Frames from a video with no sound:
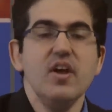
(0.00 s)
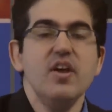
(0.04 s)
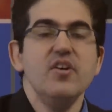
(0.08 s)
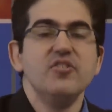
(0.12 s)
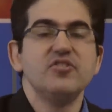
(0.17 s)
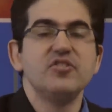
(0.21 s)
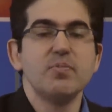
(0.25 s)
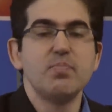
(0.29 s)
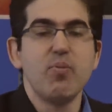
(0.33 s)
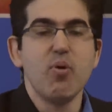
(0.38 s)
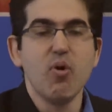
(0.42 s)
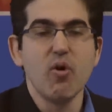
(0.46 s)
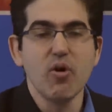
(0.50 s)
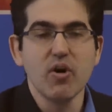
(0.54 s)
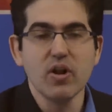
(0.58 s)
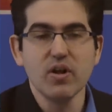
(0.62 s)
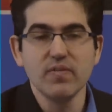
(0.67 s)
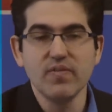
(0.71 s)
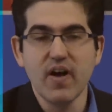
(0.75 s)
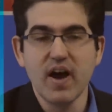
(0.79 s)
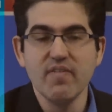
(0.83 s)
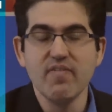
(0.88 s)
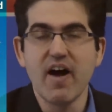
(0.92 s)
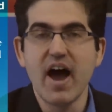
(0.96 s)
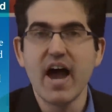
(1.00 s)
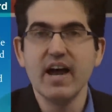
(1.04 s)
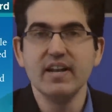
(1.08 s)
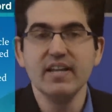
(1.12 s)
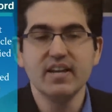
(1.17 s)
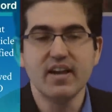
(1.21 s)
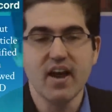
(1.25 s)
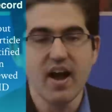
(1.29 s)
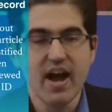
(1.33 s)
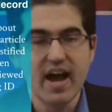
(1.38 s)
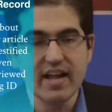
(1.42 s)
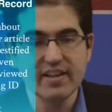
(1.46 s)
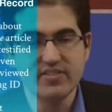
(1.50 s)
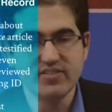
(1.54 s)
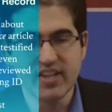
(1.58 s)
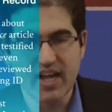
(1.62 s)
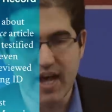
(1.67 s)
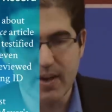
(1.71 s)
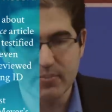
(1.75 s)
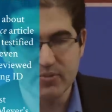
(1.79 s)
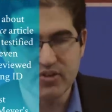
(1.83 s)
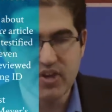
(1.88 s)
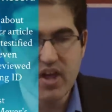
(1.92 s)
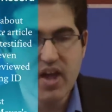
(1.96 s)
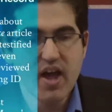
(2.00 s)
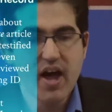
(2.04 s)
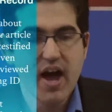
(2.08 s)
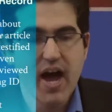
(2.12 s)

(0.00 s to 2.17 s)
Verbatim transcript: supportive of ID concepts.